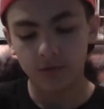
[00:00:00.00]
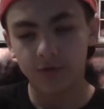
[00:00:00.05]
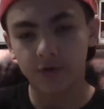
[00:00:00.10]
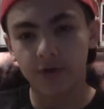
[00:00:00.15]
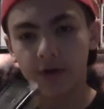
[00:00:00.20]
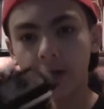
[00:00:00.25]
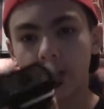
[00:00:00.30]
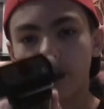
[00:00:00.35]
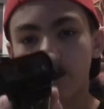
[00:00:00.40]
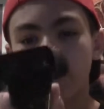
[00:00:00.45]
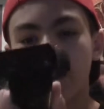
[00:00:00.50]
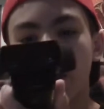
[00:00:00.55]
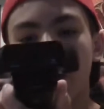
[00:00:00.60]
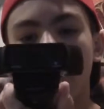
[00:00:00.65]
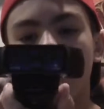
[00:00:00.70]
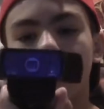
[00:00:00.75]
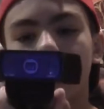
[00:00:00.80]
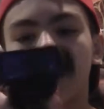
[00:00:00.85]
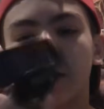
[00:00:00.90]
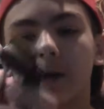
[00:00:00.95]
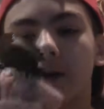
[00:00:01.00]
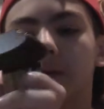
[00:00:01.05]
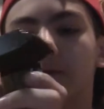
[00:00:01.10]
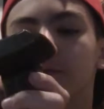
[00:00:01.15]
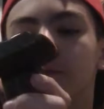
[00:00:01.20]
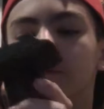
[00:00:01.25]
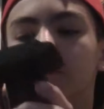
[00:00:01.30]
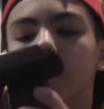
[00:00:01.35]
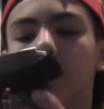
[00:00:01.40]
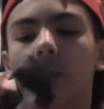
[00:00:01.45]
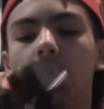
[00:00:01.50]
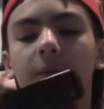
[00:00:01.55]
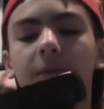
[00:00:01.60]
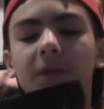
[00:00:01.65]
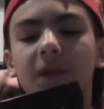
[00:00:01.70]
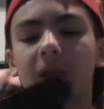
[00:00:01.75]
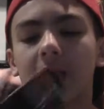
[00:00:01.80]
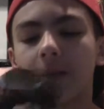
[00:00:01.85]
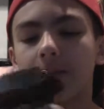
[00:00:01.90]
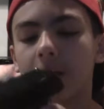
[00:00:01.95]
So now we have our
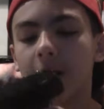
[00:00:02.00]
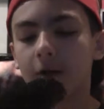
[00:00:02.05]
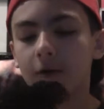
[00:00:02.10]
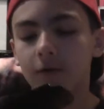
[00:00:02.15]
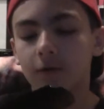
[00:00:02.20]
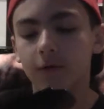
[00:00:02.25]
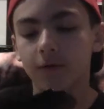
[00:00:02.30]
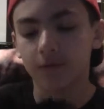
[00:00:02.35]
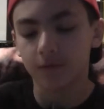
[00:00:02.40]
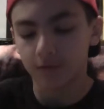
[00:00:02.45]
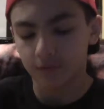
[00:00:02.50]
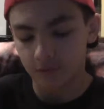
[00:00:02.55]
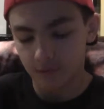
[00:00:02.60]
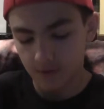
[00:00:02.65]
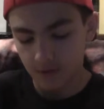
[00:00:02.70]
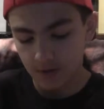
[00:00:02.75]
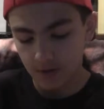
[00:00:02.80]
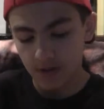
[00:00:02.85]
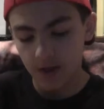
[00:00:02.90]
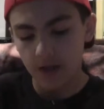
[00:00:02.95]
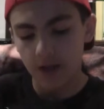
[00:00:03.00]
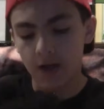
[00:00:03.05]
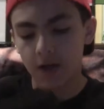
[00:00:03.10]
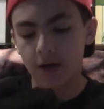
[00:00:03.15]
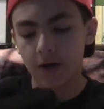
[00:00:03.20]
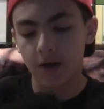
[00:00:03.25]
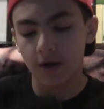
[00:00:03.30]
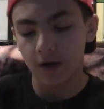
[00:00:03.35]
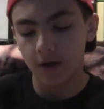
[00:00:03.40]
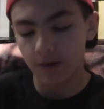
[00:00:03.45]
webcam out, and